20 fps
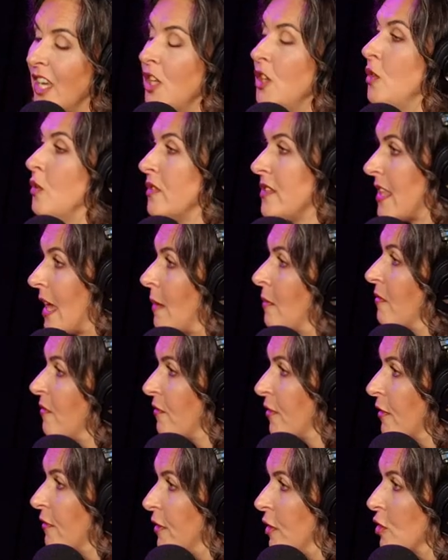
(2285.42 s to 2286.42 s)
use them
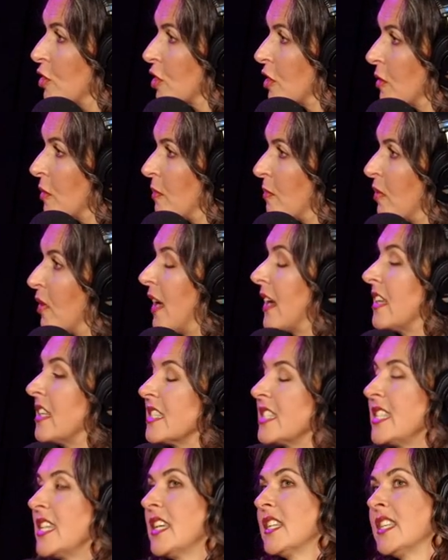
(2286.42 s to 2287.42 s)
for future
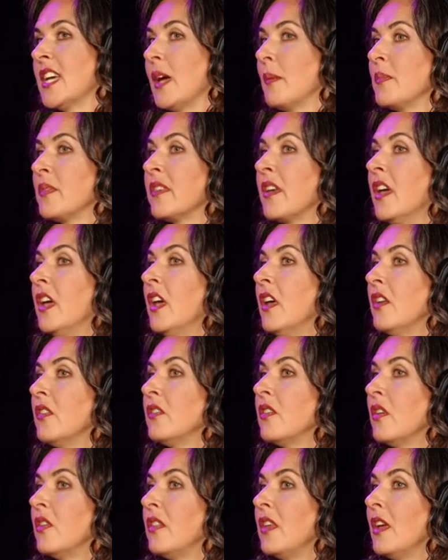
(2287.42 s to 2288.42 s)
pregnancy attempts.
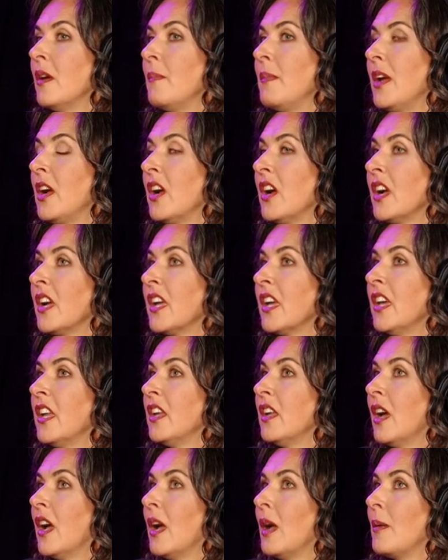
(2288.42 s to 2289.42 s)
So the
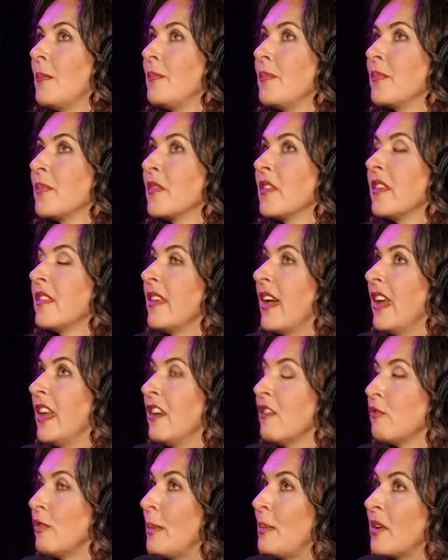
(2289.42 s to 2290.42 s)
American um,
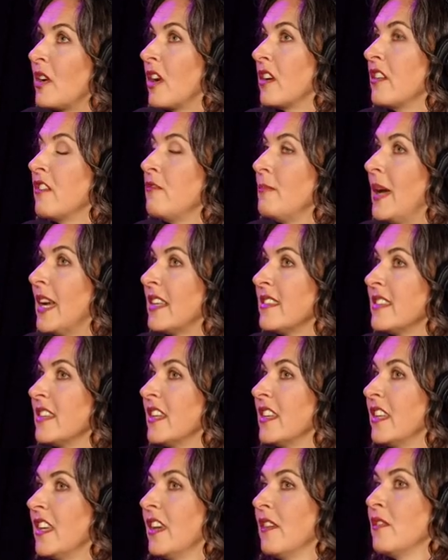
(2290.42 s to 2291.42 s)
Society of Reproductive
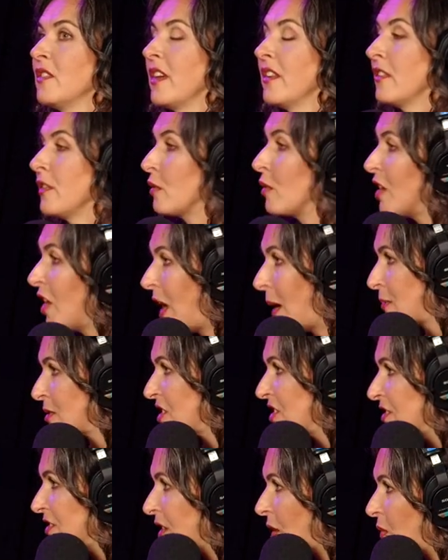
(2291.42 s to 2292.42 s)
Medicine gives us three
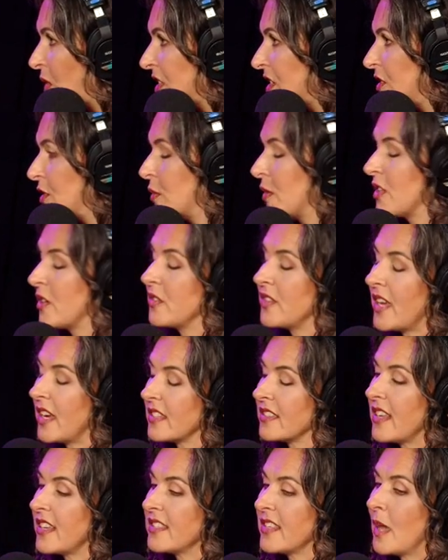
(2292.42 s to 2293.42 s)
options on what to do with those
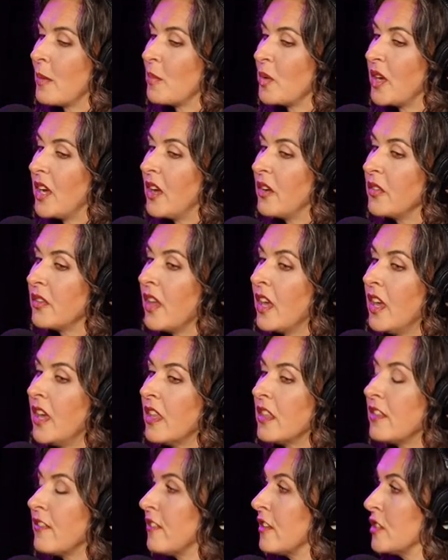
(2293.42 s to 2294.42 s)
excess embryos.
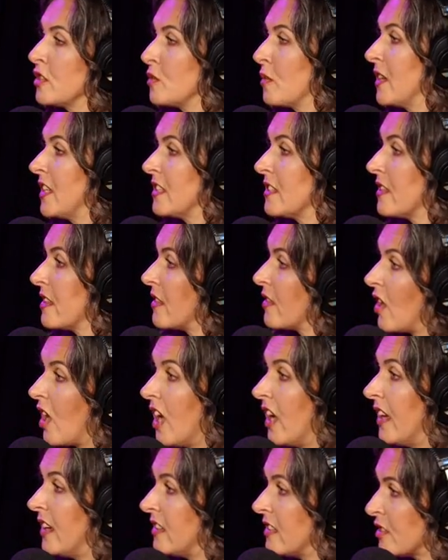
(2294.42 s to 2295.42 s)
The first one is
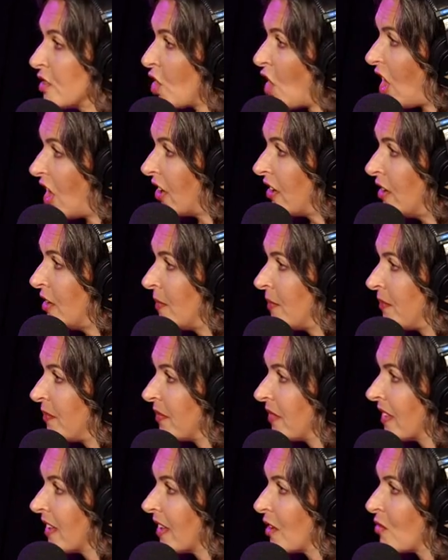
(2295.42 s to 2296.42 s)
thaw and discard
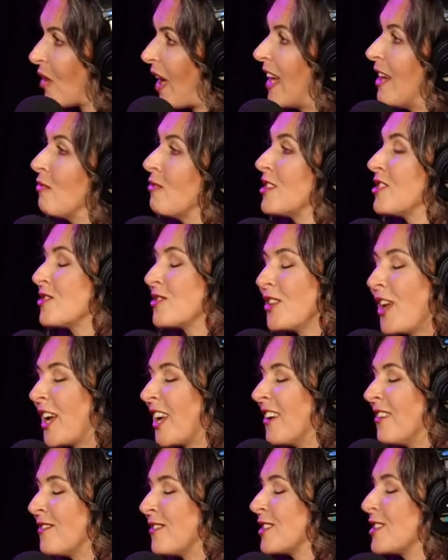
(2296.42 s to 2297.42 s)
right? Which,
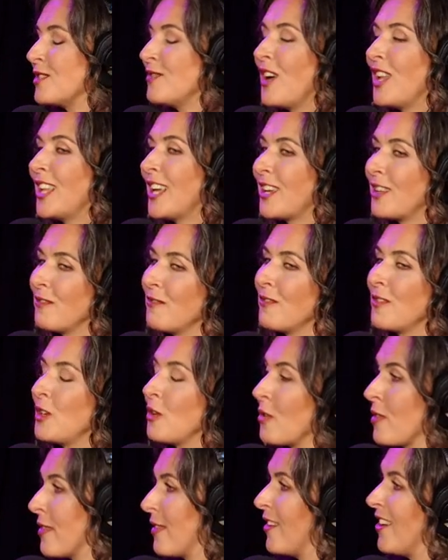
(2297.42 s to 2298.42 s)
like, first of all, like
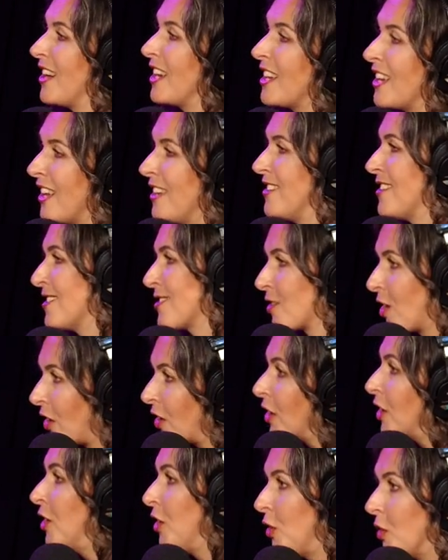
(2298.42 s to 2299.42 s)
you're thawing and
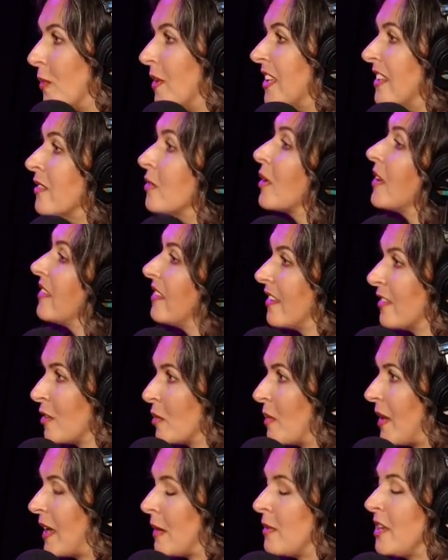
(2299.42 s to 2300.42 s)
discarding humans, right? These
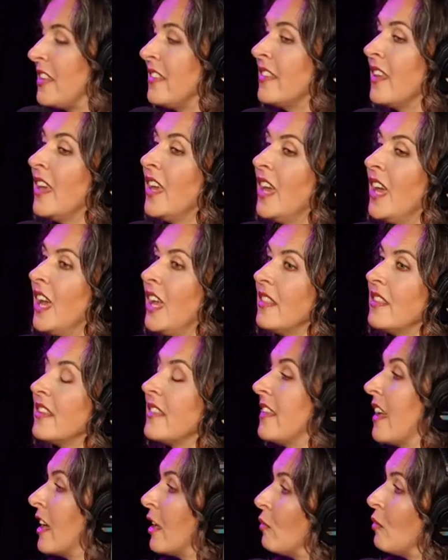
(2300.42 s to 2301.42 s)
are babies. The
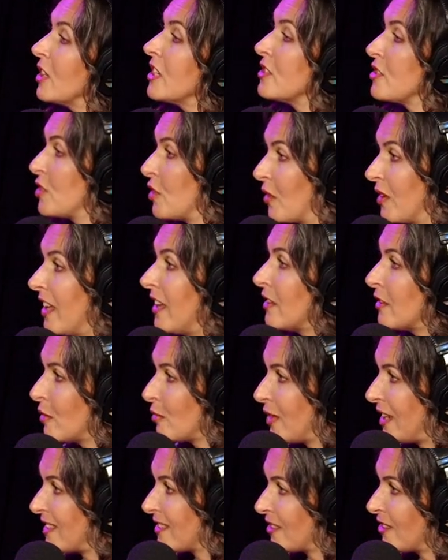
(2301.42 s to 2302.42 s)
second one is donate to
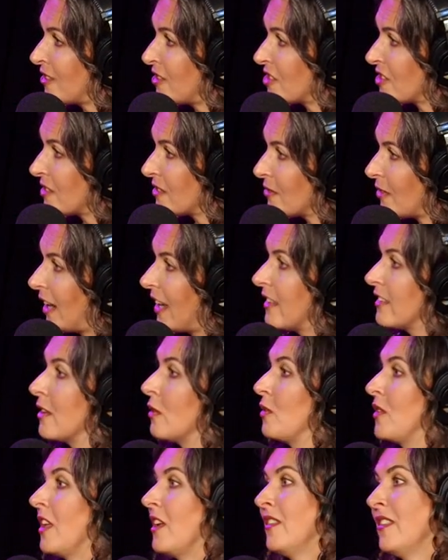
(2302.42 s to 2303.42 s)
research, right?
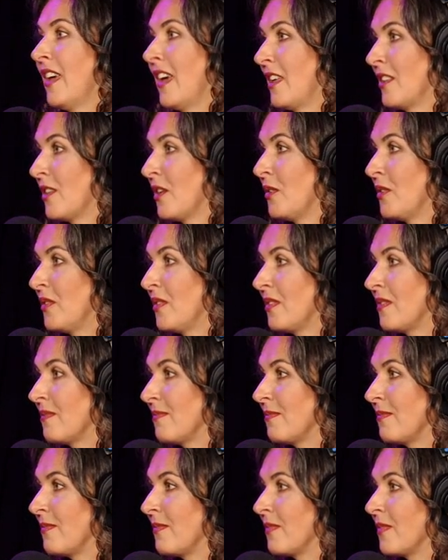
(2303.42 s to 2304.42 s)
So they'll take those
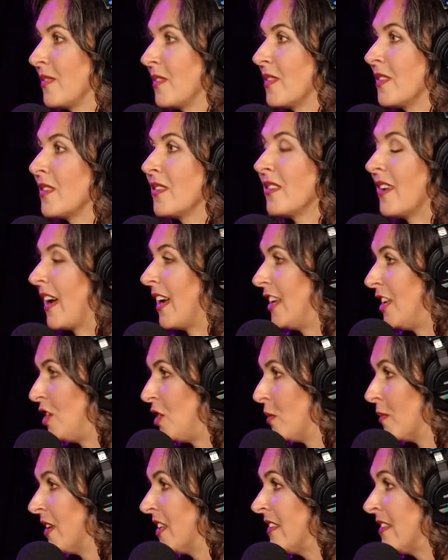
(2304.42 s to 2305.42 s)
tiny
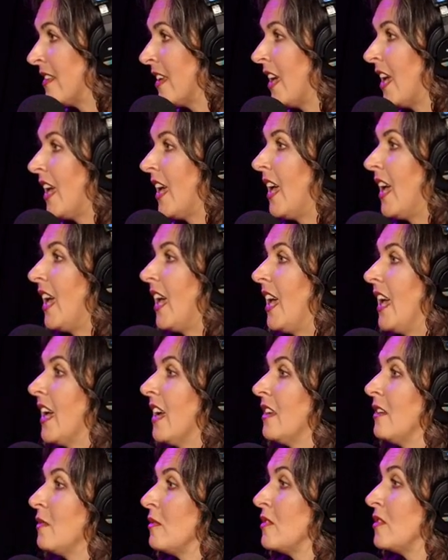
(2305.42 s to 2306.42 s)
humans
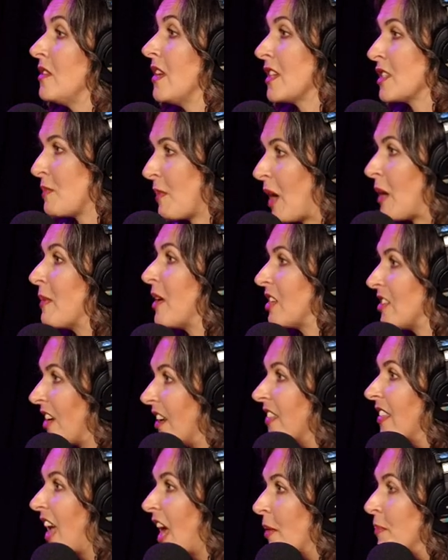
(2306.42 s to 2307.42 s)
and experiment
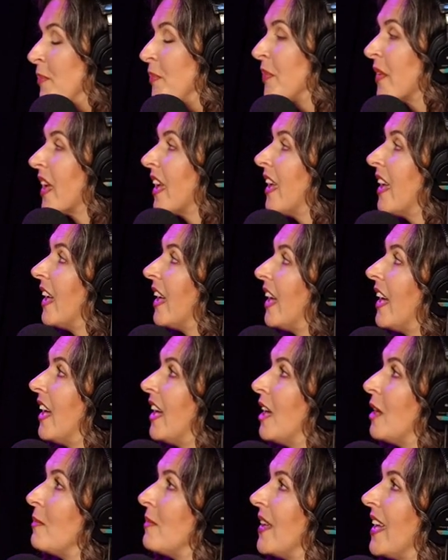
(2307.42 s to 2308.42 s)
on them.
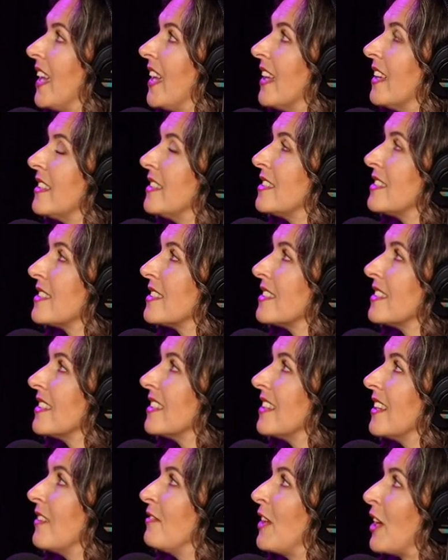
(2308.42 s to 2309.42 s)
Um, and
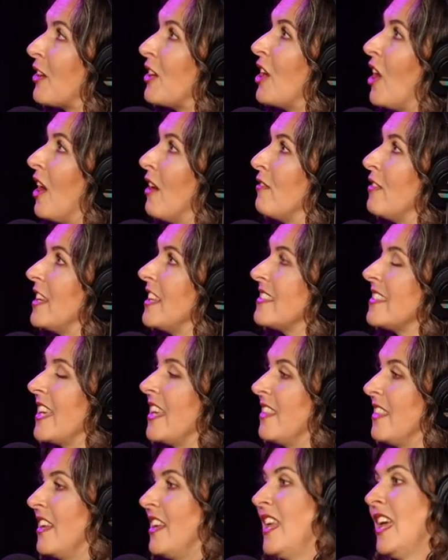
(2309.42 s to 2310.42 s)
very often it's
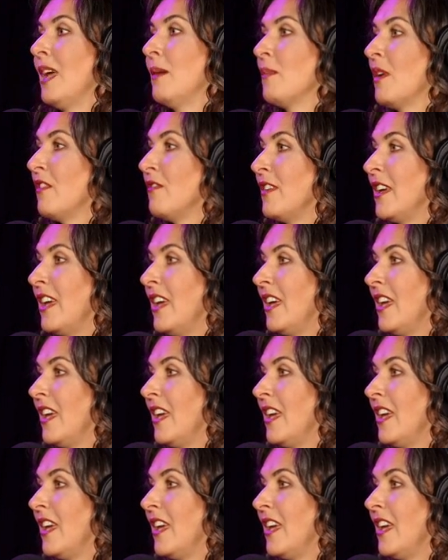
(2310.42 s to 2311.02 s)
in the name of